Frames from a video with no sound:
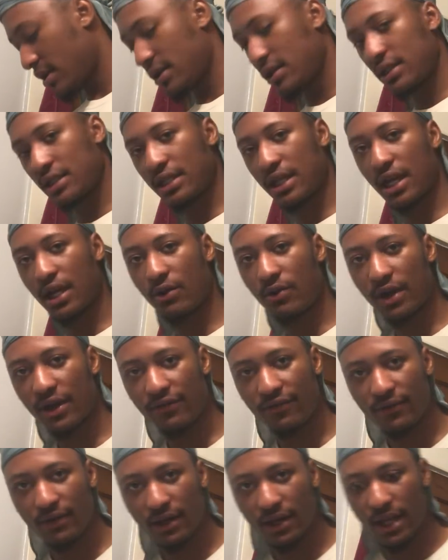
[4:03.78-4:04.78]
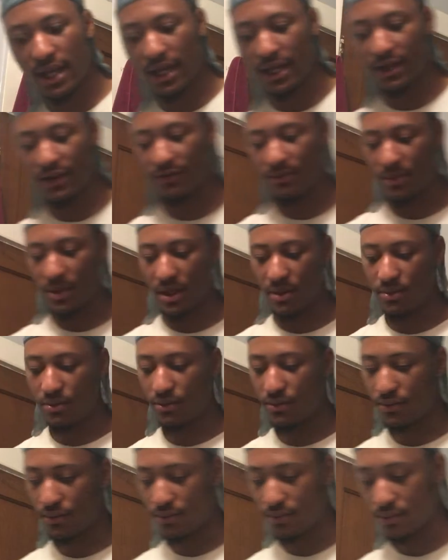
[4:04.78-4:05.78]
Stay away from the negative
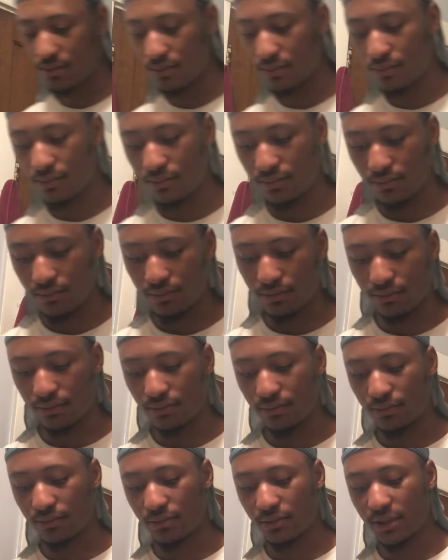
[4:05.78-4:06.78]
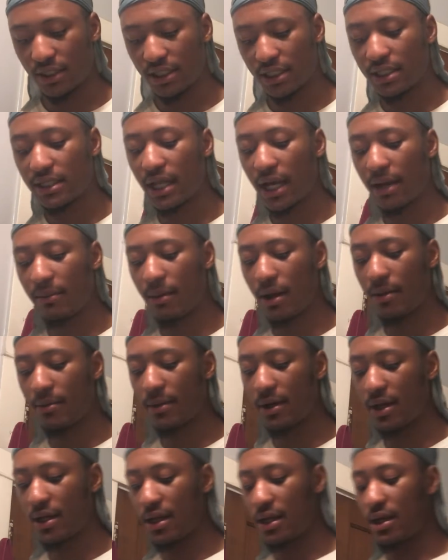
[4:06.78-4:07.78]
people. Stack my
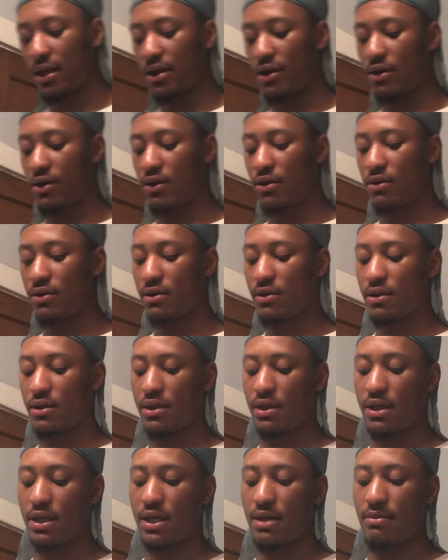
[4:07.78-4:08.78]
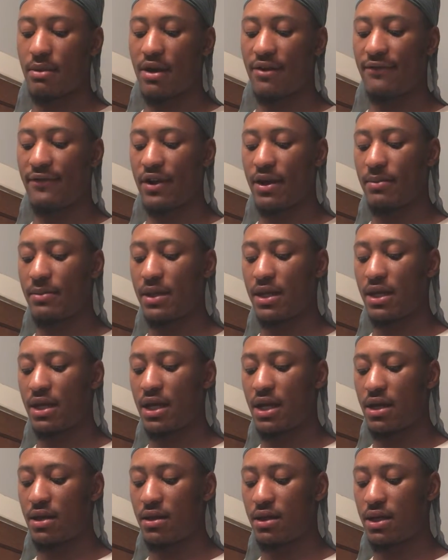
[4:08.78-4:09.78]
money and, you know, get my family
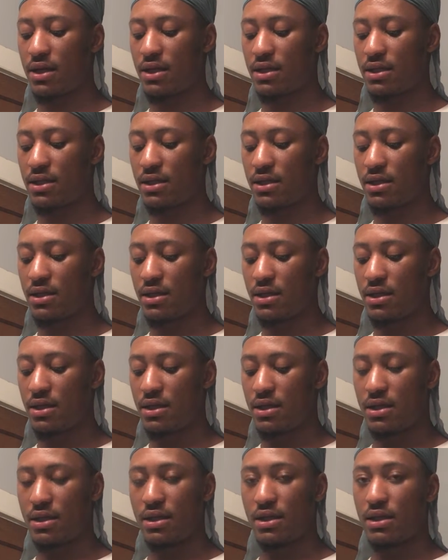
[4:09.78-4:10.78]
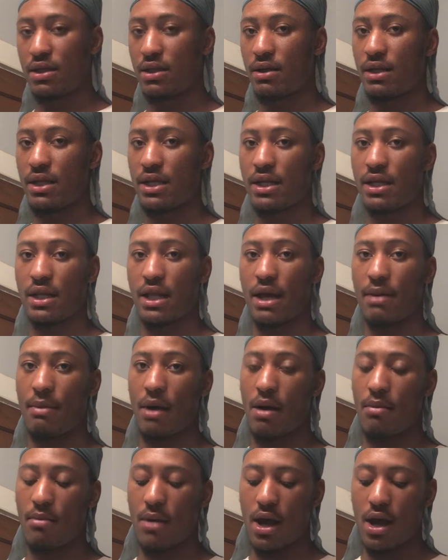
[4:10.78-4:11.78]
together, because like,
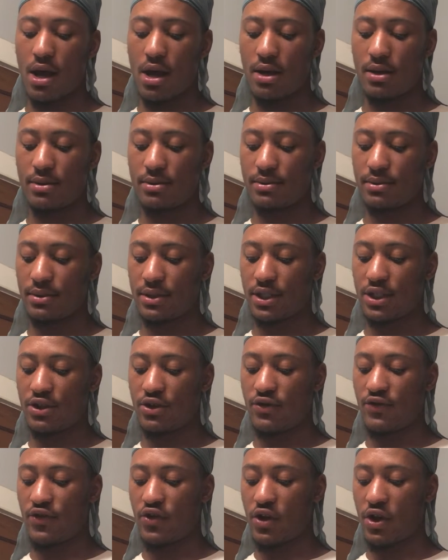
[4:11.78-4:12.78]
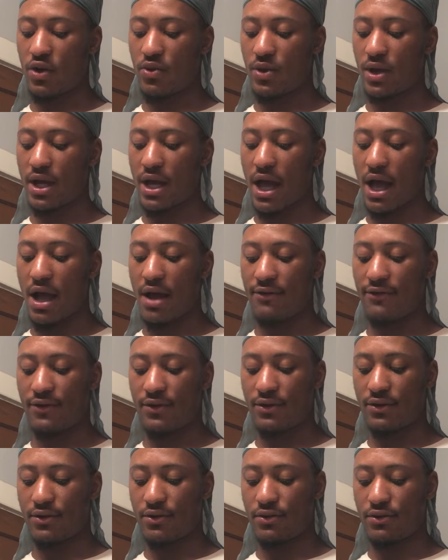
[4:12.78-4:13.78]
my mom, she don't even know how to work an
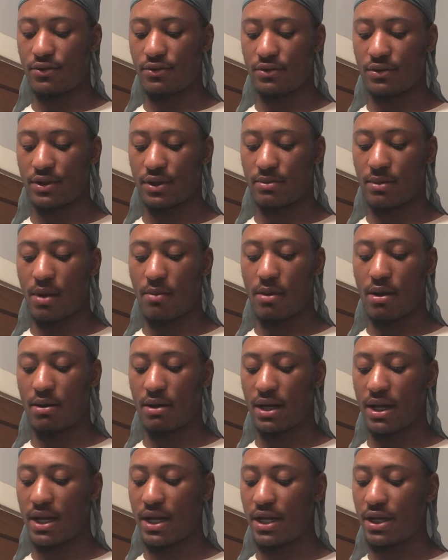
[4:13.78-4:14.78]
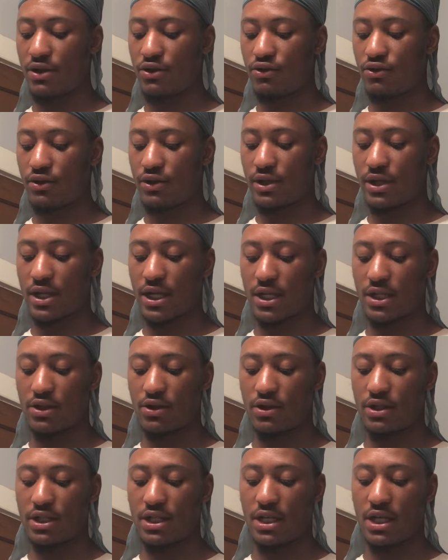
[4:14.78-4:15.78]
iPhone. My mom got an Android. I
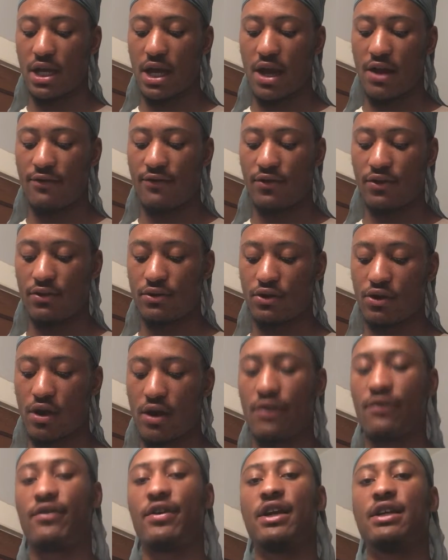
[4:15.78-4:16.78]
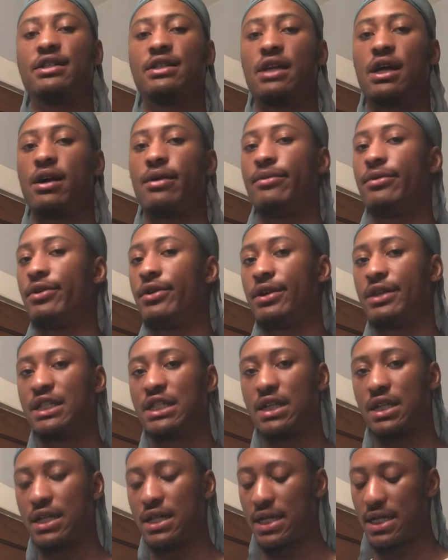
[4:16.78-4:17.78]
told her she need an iPhone so I can FaceTime her and
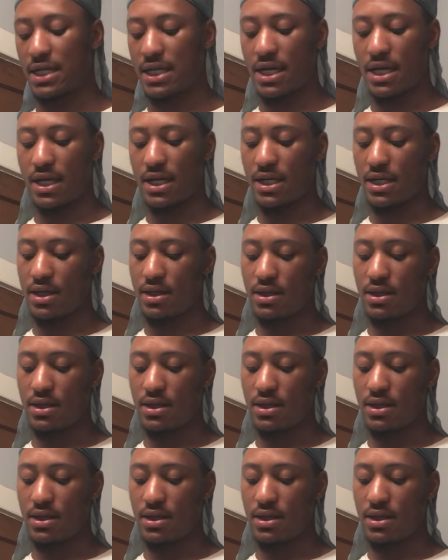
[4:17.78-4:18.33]
stuff like that.